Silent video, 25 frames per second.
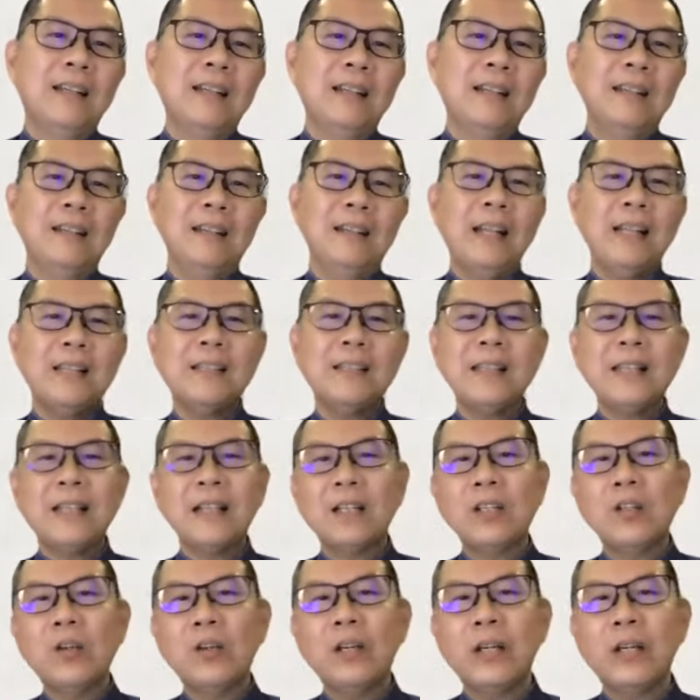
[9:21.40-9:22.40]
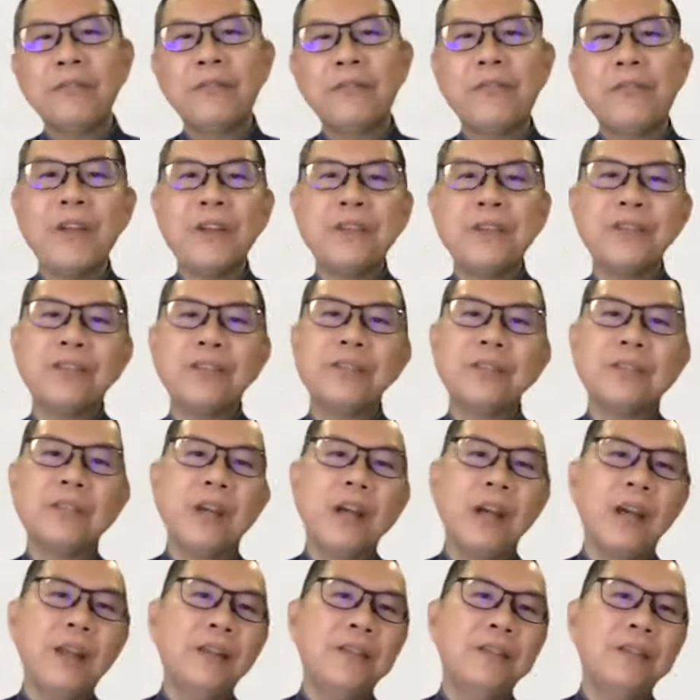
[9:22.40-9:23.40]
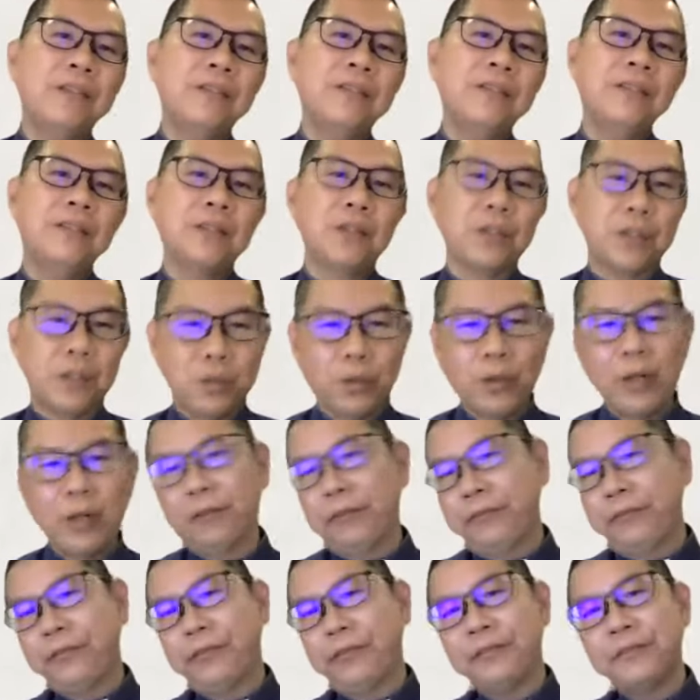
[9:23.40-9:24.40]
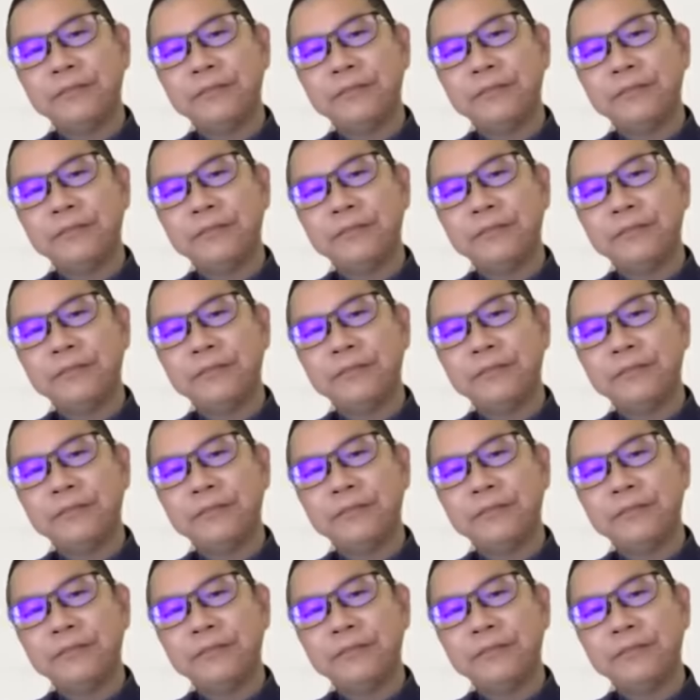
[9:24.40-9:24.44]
Let's take a look at verse 10 to 12.